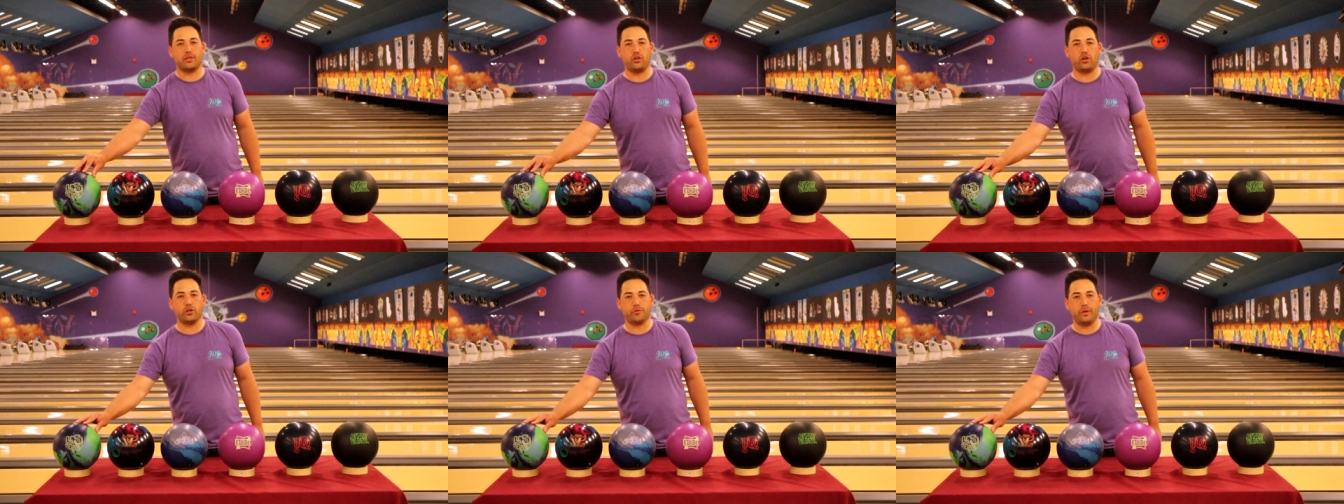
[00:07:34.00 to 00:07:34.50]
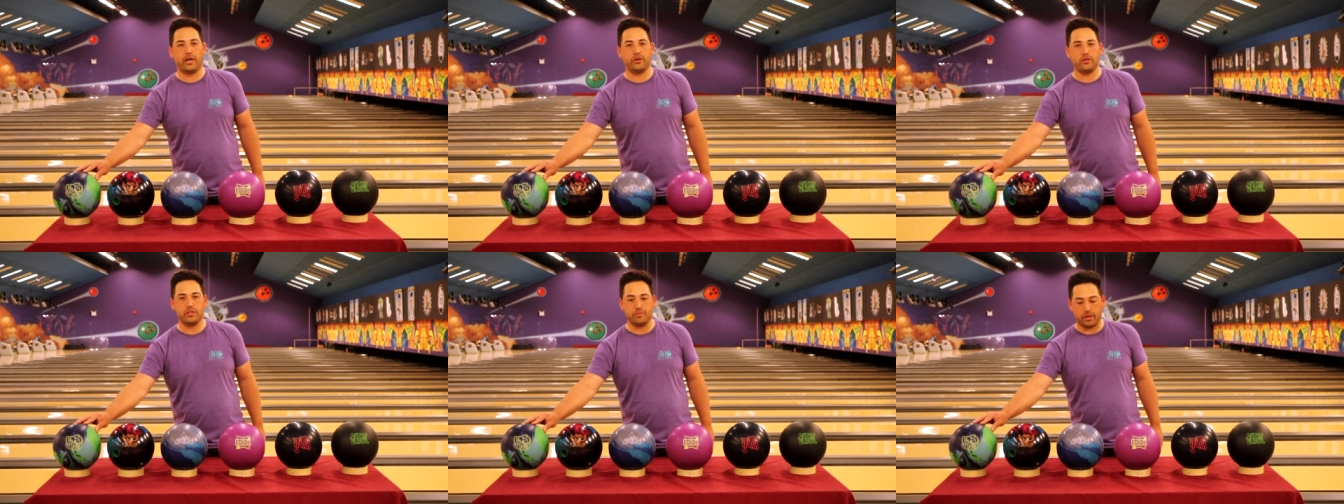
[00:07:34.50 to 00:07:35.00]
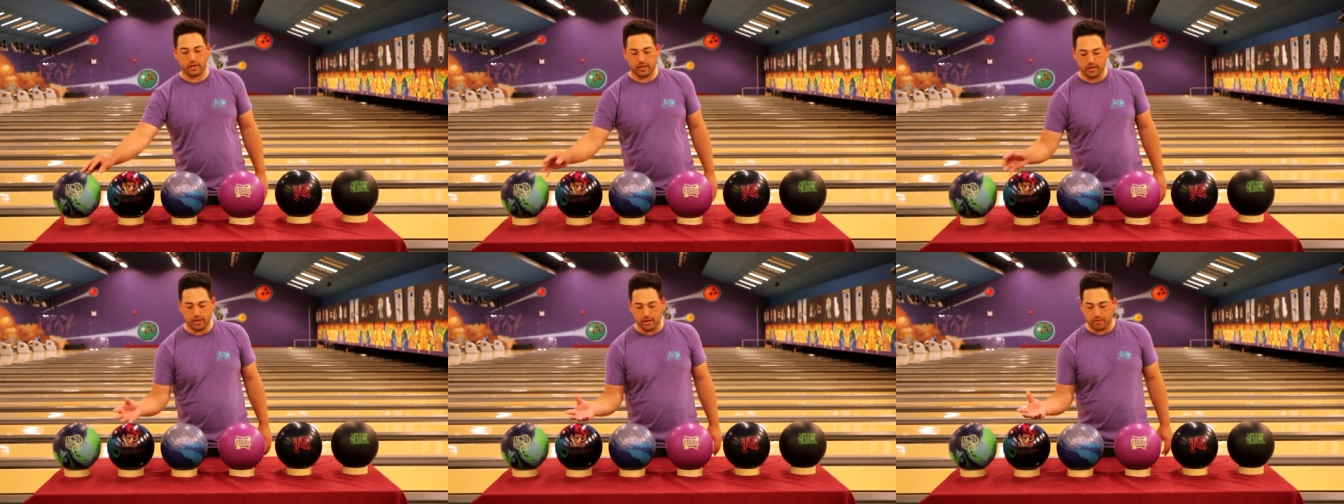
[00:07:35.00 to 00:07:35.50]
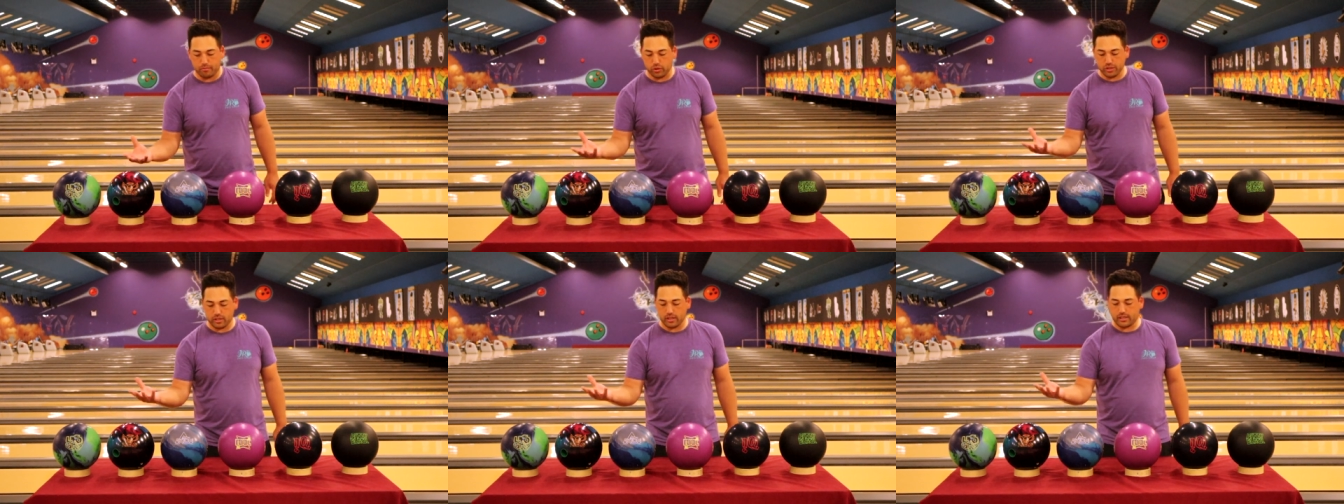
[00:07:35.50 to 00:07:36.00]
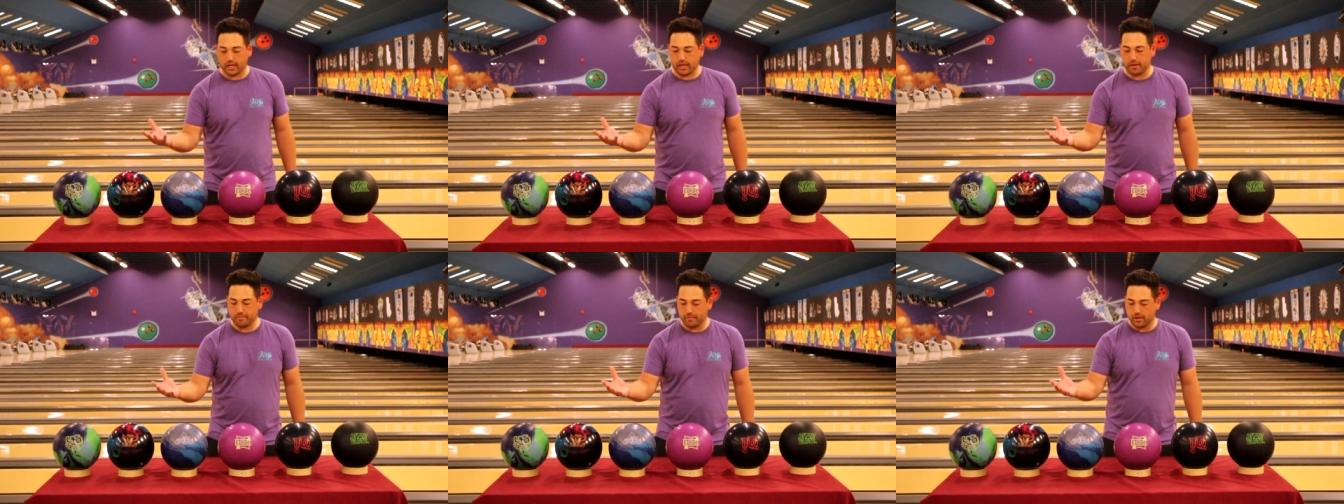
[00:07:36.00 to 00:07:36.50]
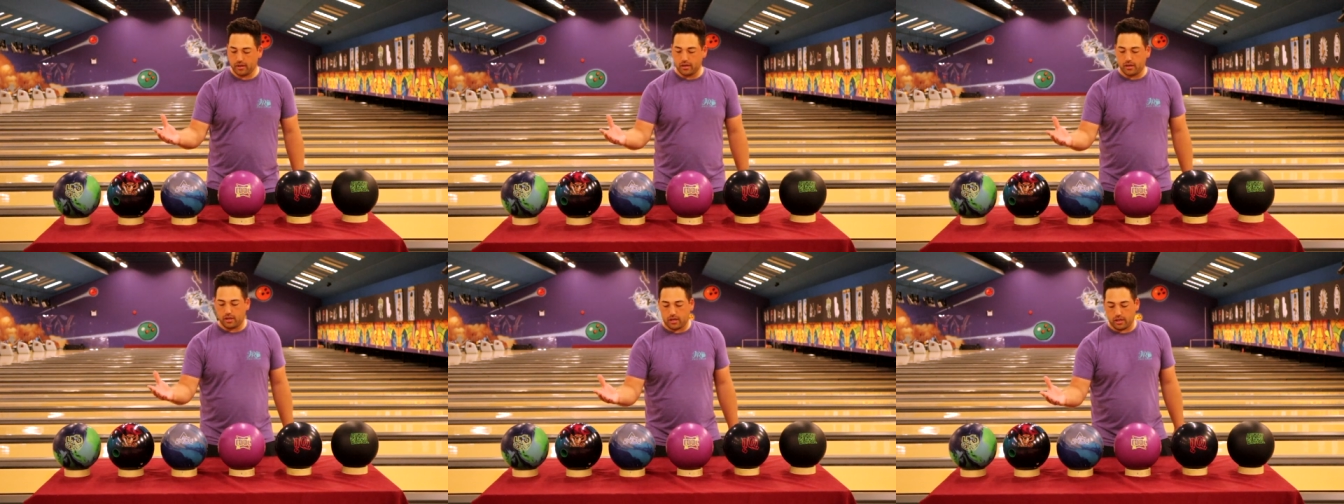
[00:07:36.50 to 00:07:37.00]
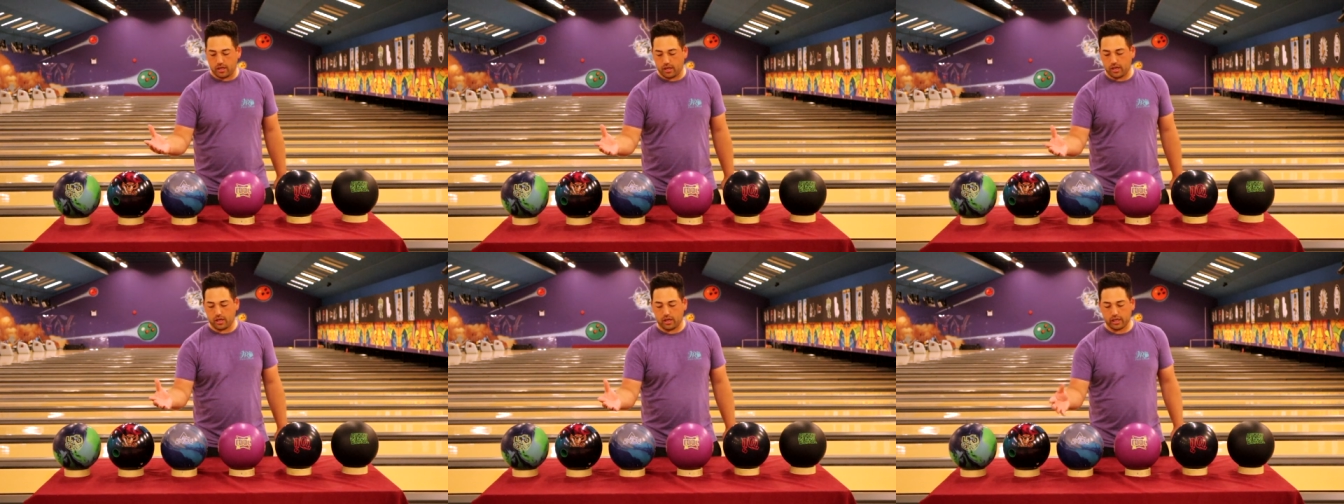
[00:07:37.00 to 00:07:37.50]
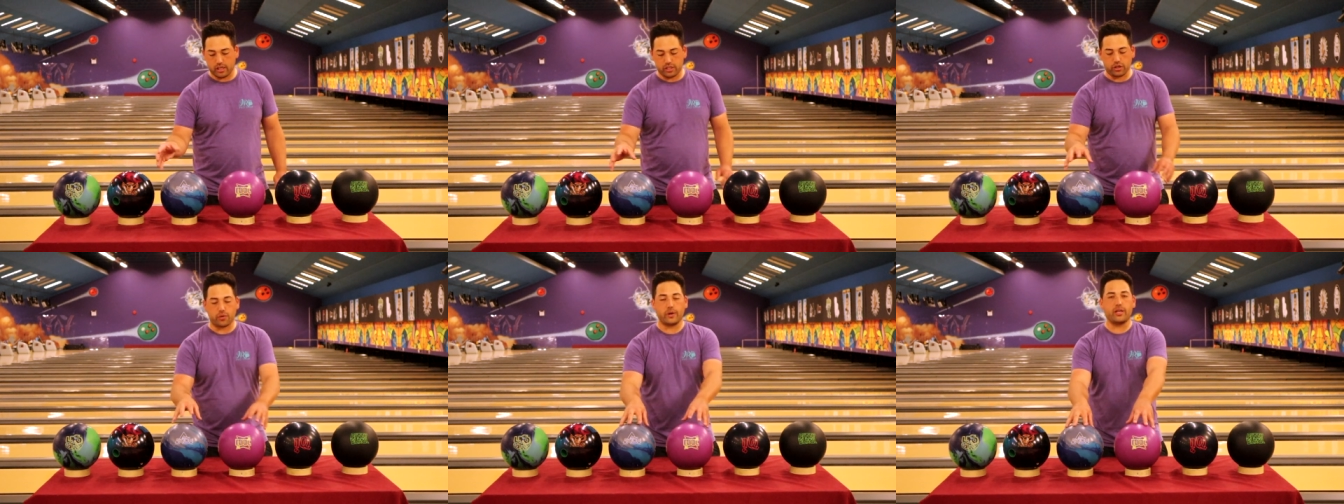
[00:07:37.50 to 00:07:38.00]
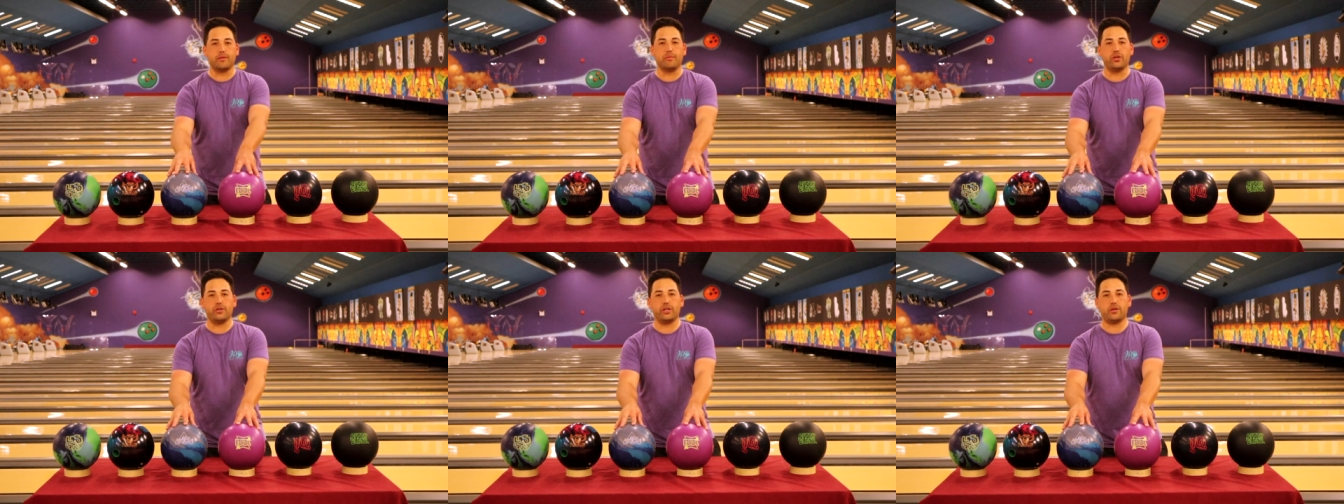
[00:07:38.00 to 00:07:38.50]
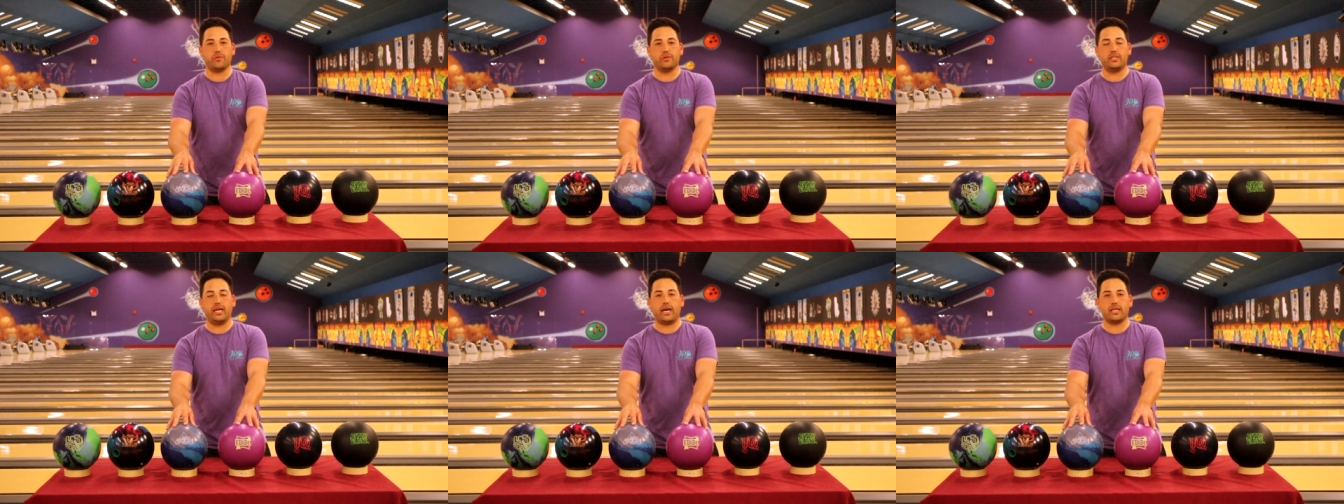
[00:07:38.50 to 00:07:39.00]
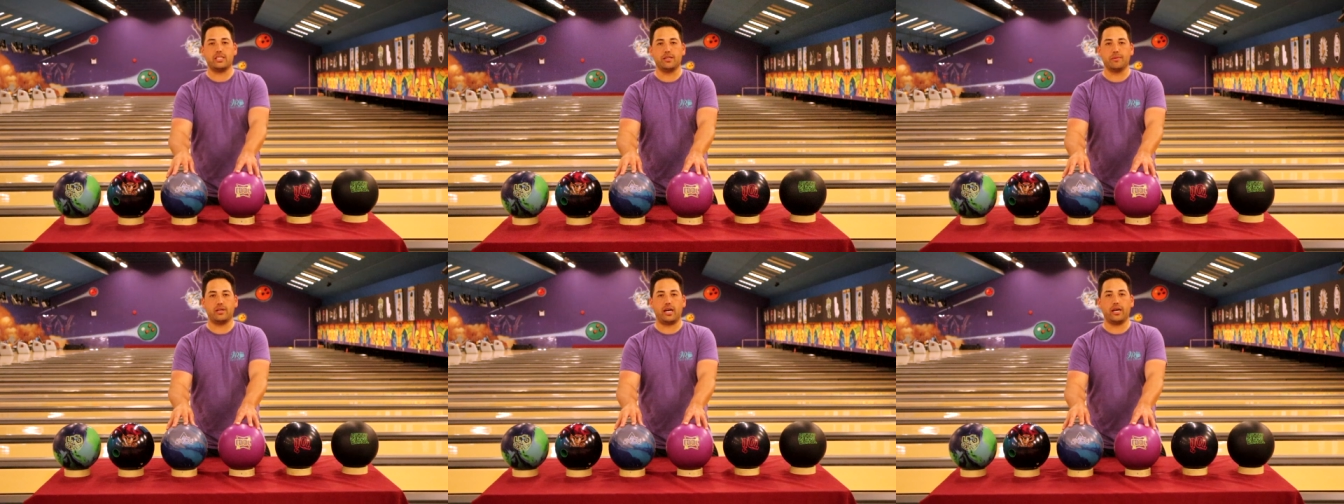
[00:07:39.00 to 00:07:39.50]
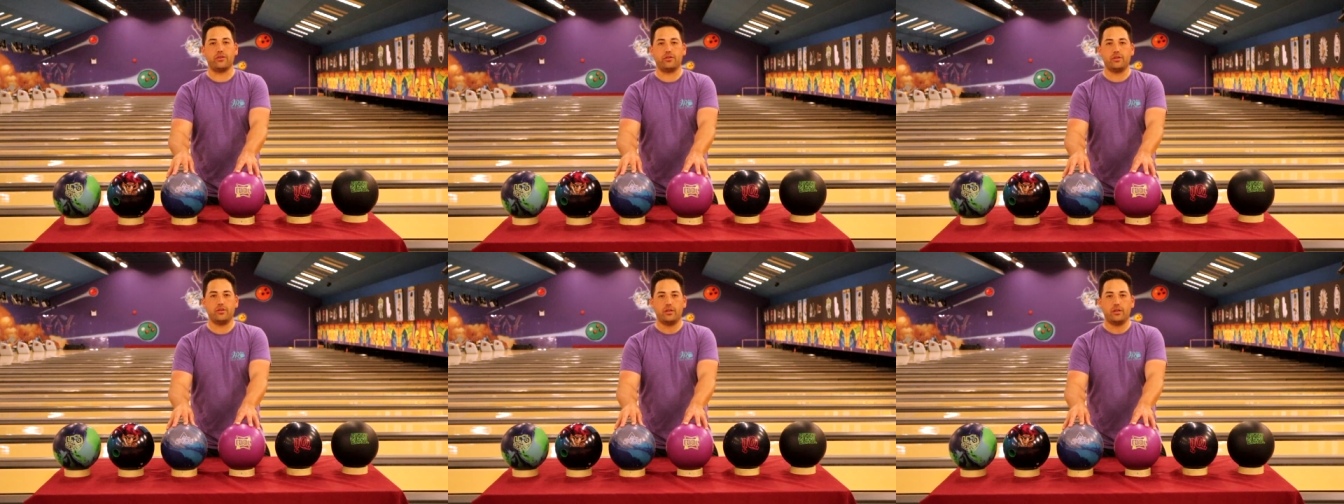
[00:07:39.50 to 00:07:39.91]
and longer patterns, but most of the time uh, I'm going to start right in the middle here with the axiom and Idol.